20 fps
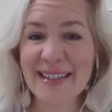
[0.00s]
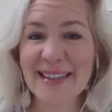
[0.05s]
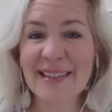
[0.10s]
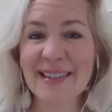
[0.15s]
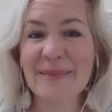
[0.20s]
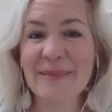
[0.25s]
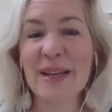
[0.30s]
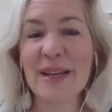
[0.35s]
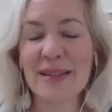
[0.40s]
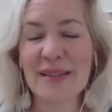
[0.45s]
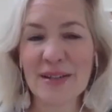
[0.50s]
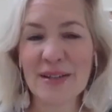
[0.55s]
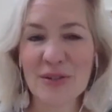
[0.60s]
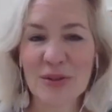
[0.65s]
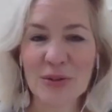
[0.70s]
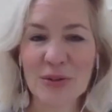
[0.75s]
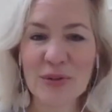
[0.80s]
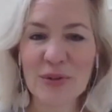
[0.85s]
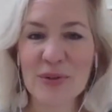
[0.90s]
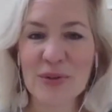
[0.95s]
My
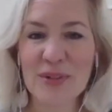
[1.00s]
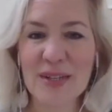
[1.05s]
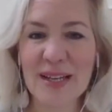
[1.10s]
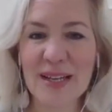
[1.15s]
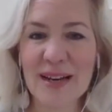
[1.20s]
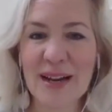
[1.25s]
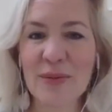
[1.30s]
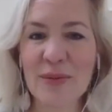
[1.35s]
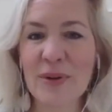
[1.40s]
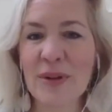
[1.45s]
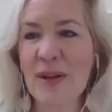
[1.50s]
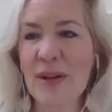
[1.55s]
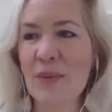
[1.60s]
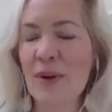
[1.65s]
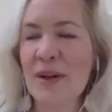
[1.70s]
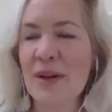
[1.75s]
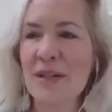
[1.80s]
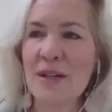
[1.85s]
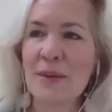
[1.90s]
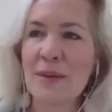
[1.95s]
sister Lucy and I really
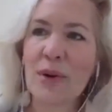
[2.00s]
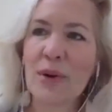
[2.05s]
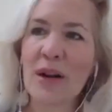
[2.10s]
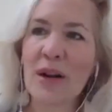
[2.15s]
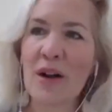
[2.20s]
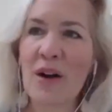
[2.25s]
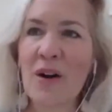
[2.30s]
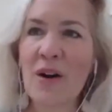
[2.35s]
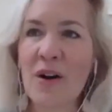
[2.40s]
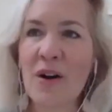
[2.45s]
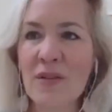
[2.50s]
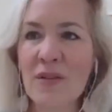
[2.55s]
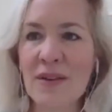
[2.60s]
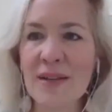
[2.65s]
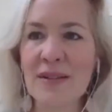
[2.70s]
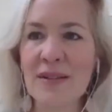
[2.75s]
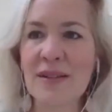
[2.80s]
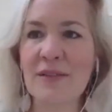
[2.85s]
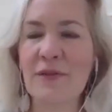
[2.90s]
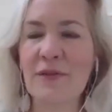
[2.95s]
wanted to bring all
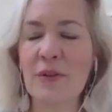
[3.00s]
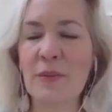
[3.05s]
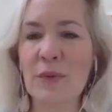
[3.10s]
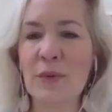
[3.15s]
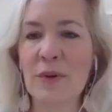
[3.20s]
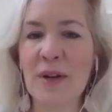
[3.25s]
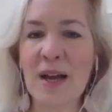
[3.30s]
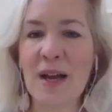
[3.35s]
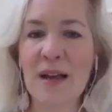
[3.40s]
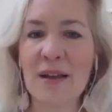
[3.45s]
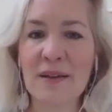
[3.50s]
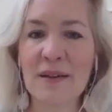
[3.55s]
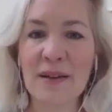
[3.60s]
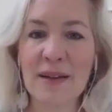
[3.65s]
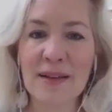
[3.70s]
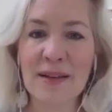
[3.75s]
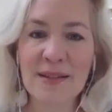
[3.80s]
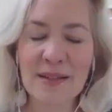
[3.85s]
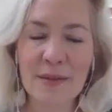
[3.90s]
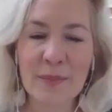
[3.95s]
these different
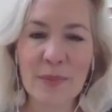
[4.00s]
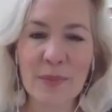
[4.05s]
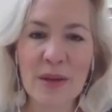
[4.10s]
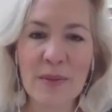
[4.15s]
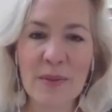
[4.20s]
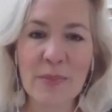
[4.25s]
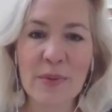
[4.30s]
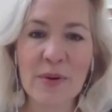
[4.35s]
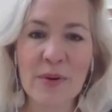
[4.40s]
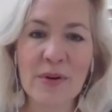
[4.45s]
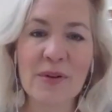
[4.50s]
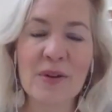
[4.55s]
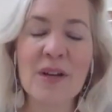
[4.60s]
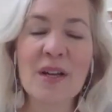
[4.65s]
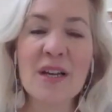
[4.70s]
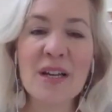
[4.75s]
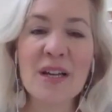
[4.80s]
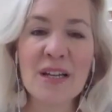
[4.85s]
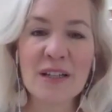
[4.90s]
modalities to people